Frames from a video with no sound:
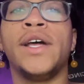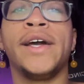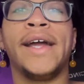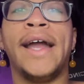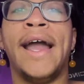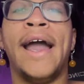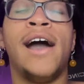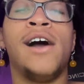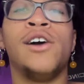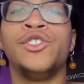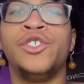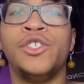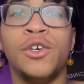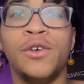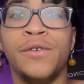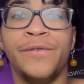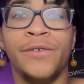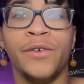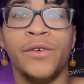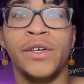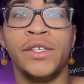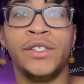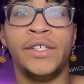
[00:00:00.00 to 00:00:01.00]
like Aljo,
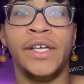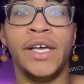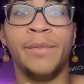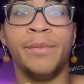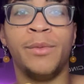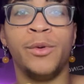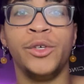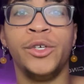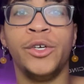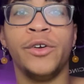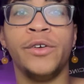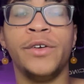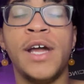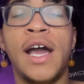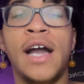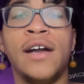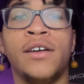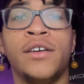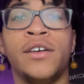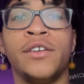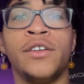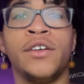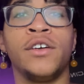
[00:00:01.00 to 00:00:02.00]
for example, you're
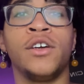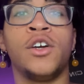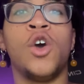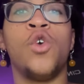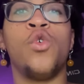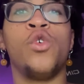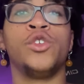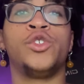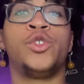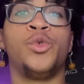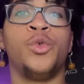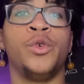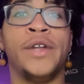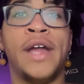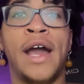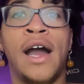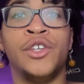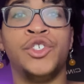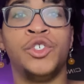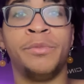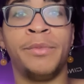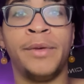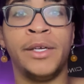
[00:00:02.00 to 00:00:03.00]
not gonna go into an
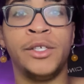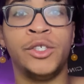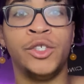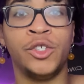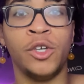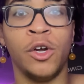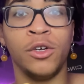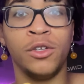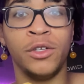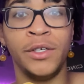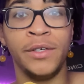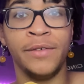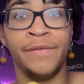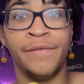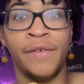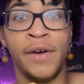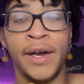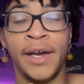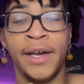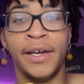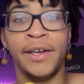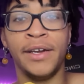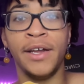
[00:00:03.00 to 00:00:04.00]
Aljamain Sterling
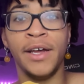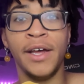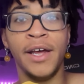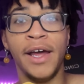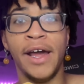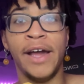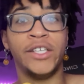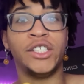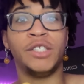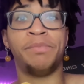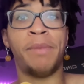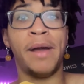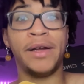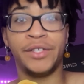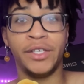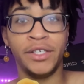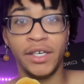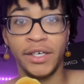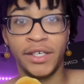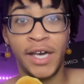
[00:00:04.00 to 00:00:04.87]
fight expecting a